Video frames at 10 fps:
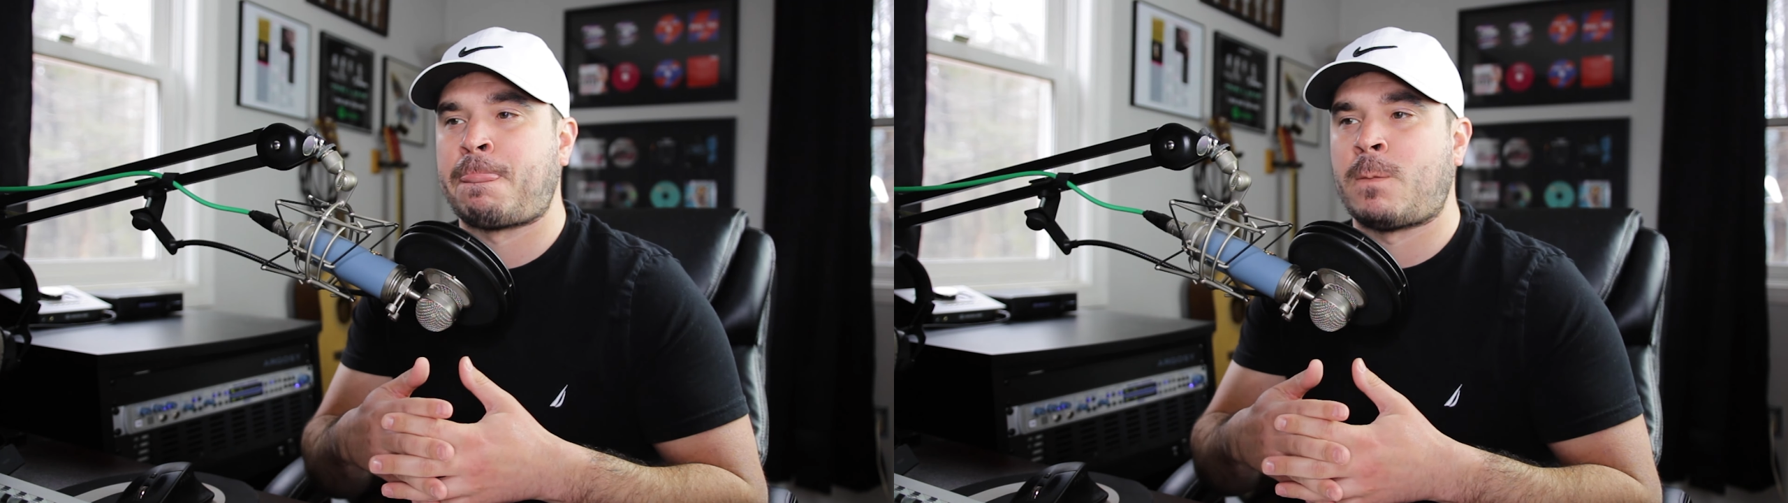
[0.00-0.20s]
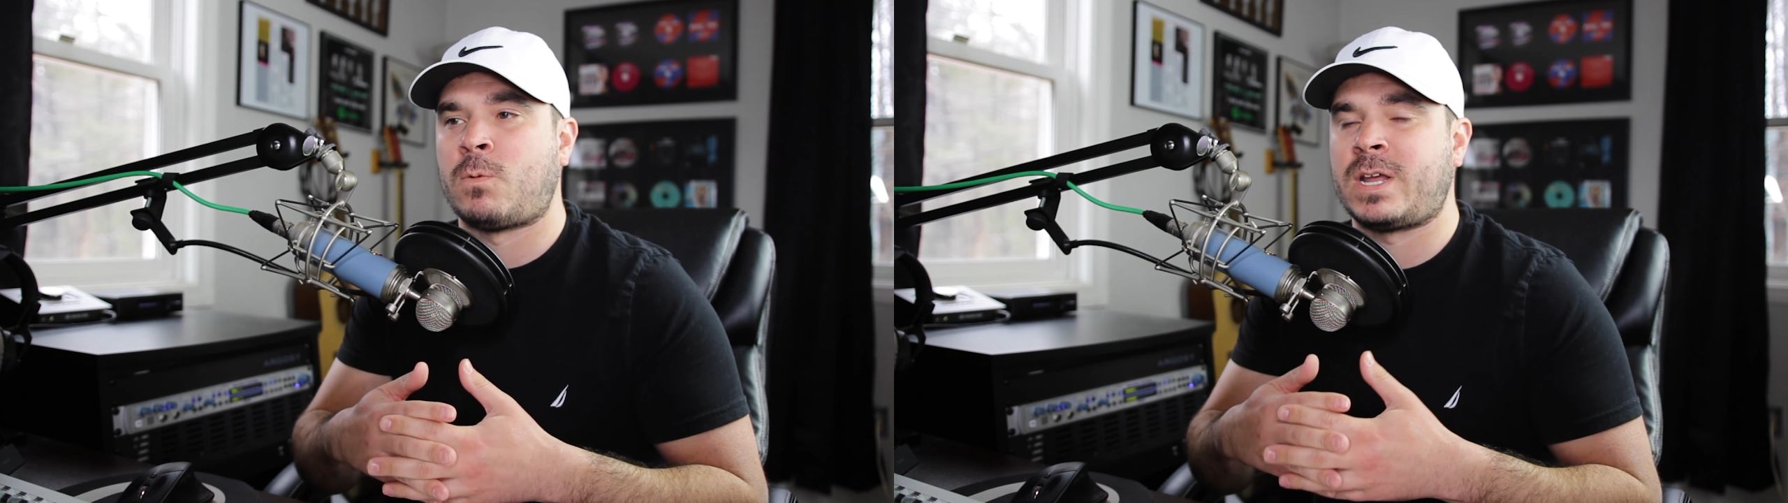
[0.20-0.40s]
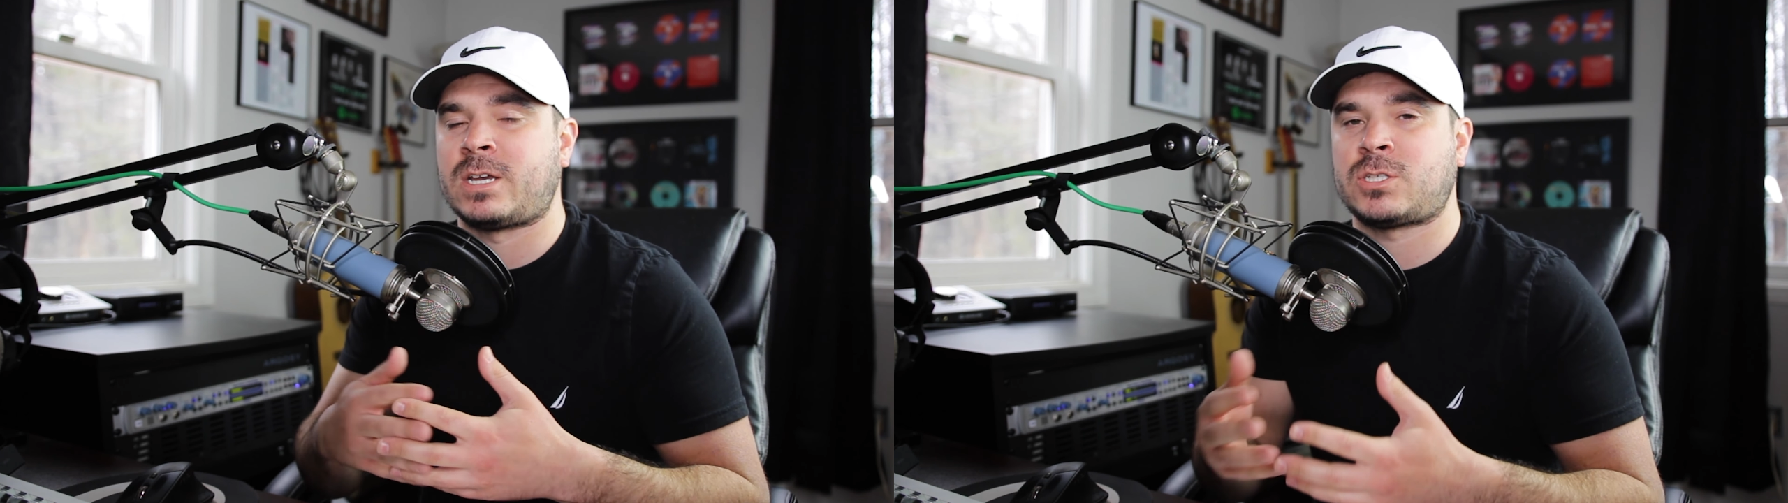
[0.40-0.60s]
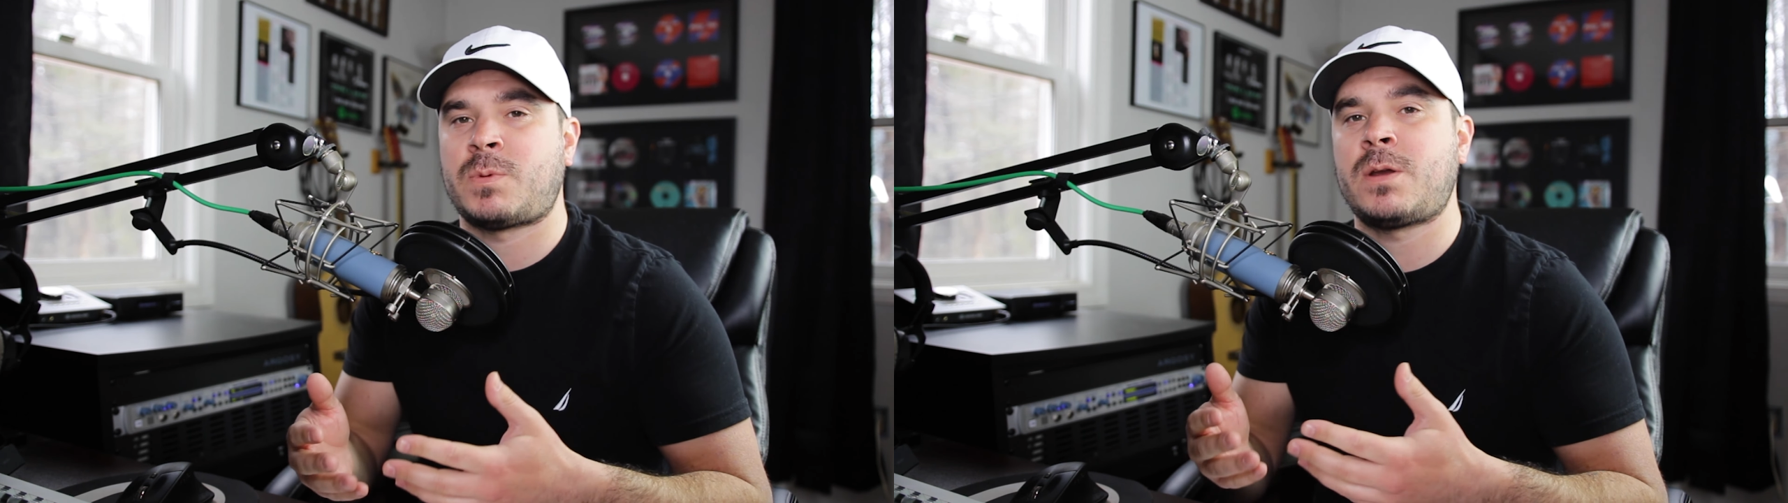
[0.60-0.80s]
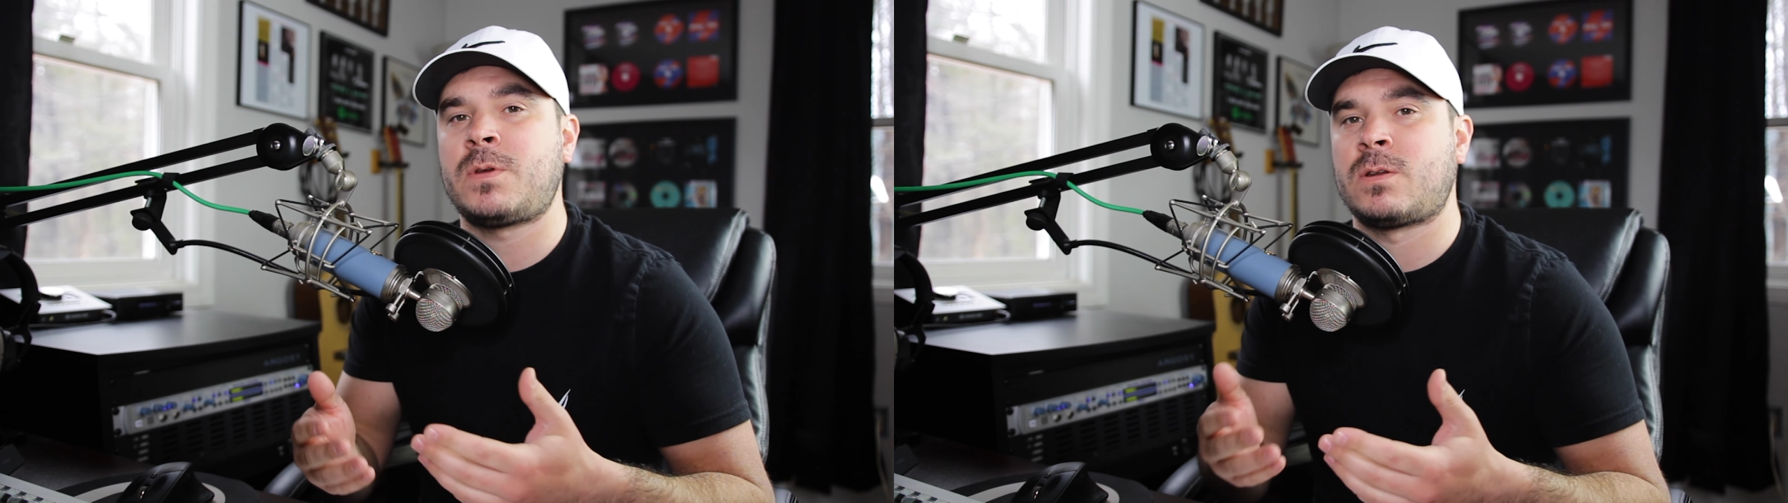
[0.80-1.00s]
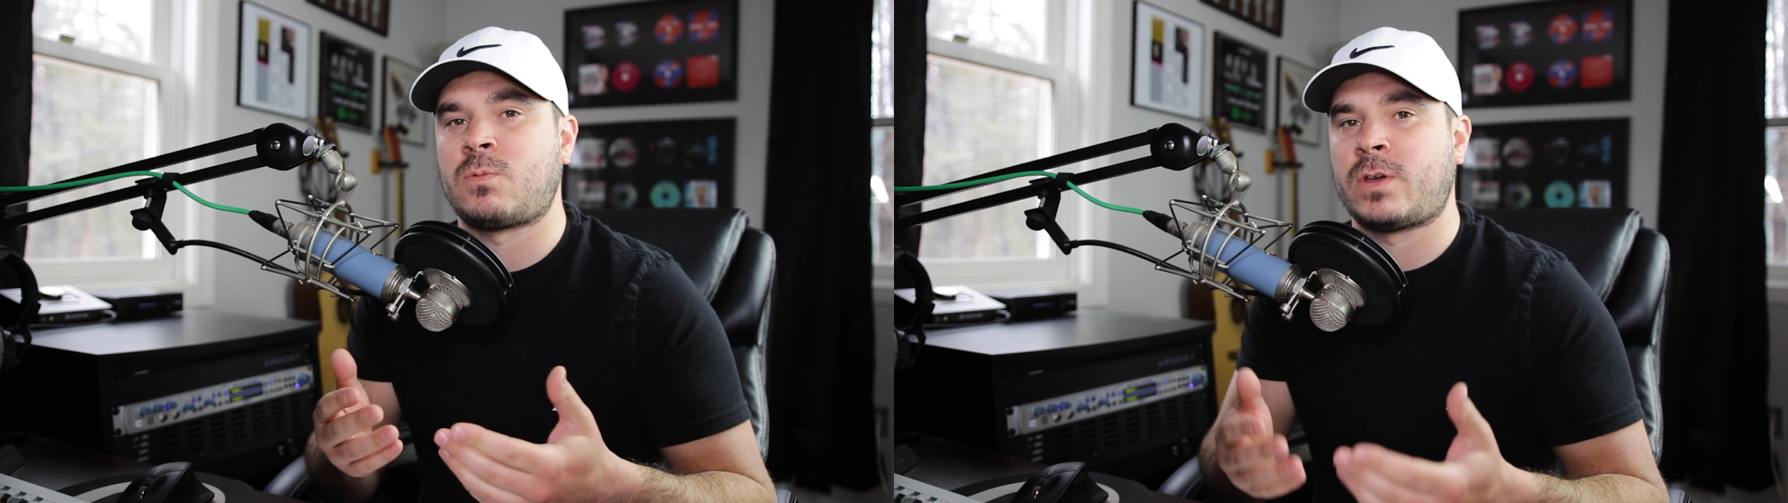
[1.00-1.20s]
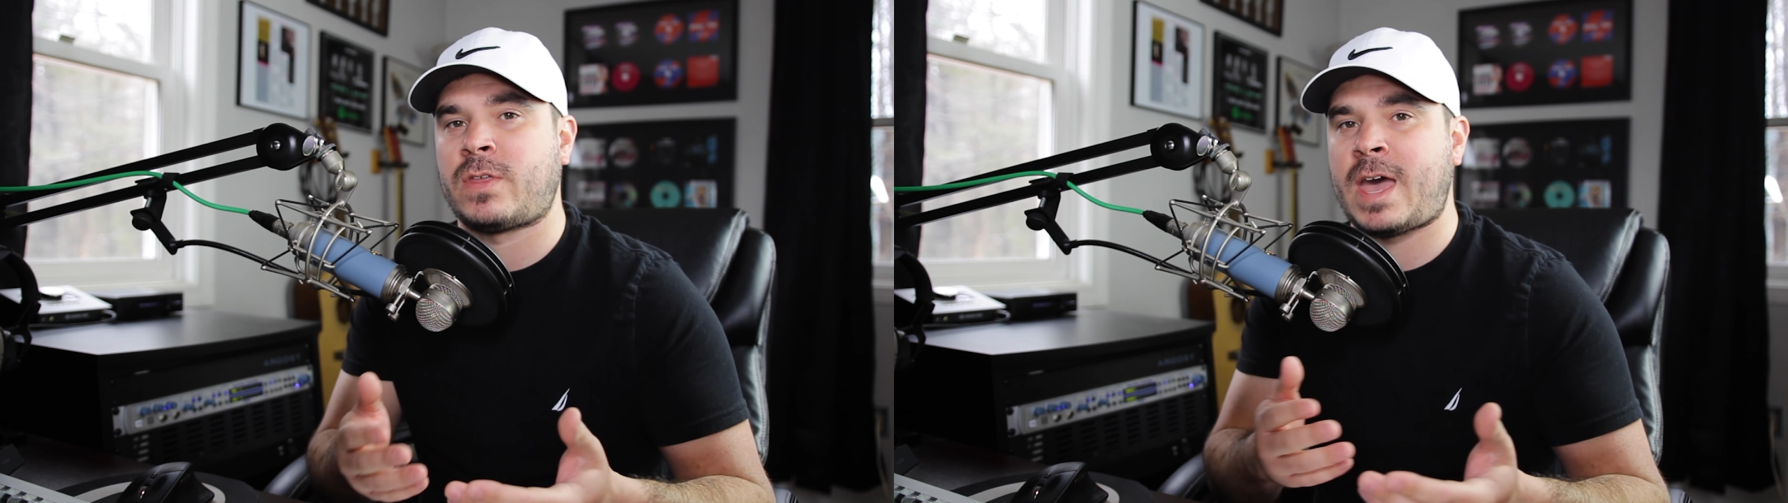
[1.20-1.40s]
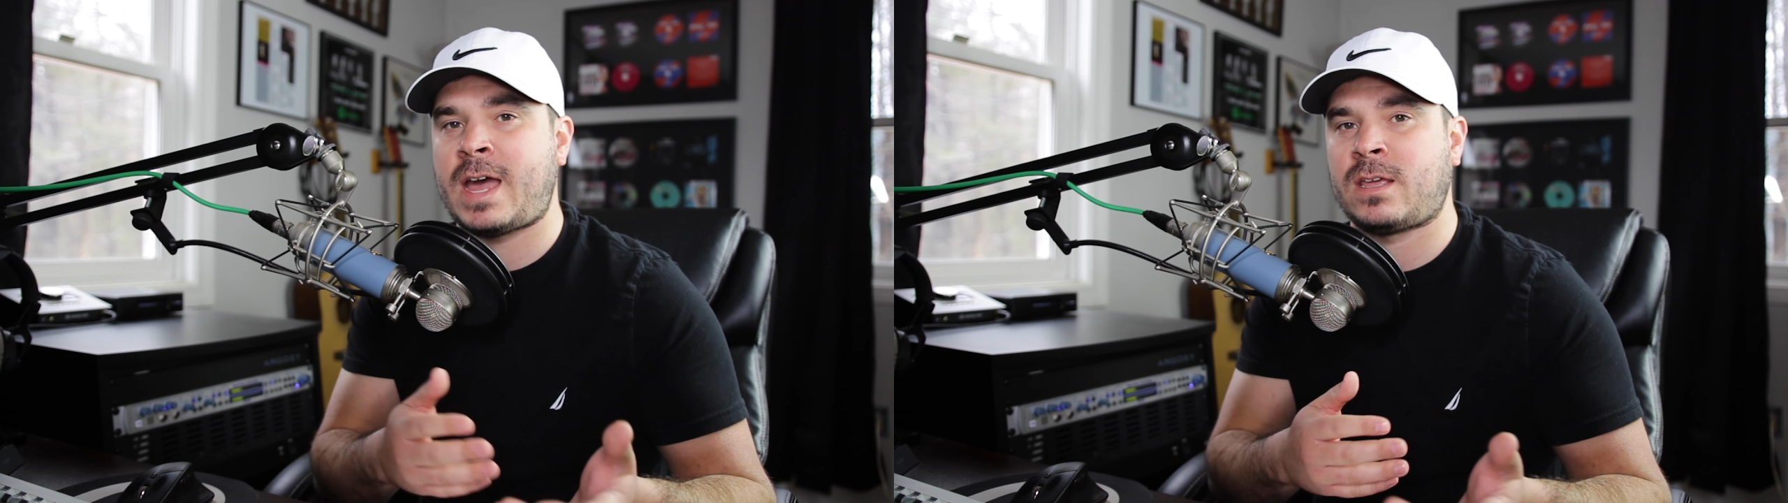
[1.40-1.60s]
when I experimented with
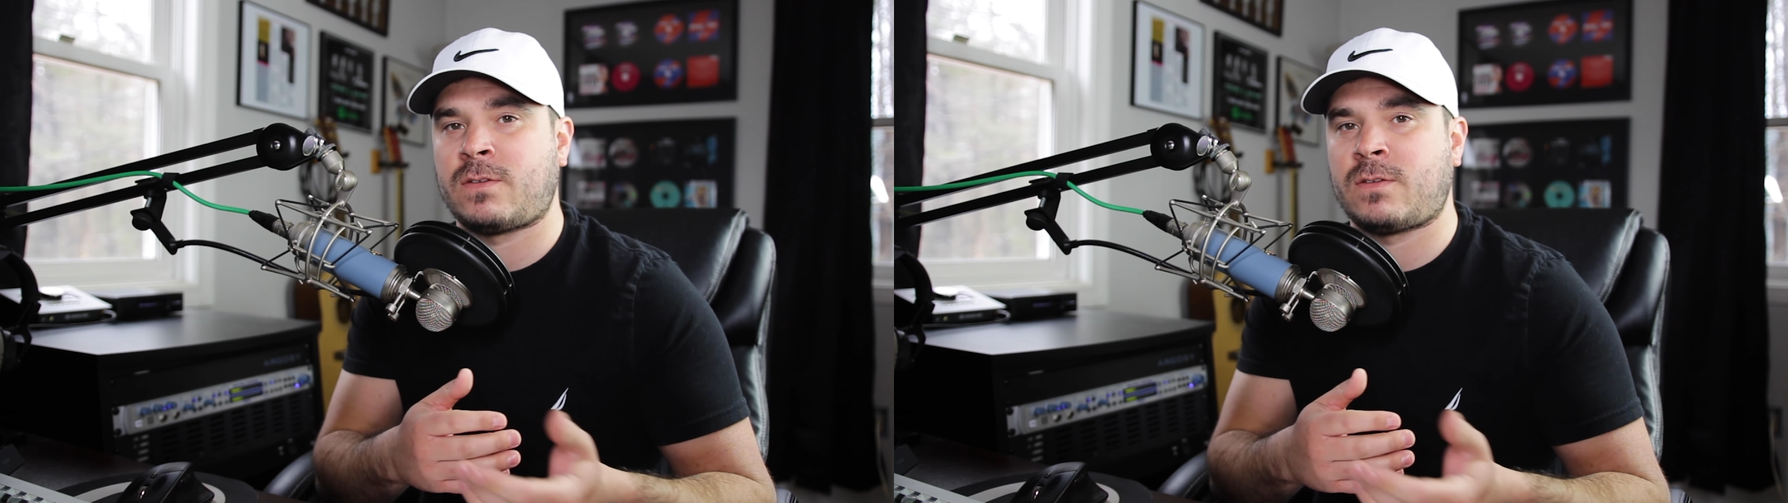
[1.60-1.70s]
adding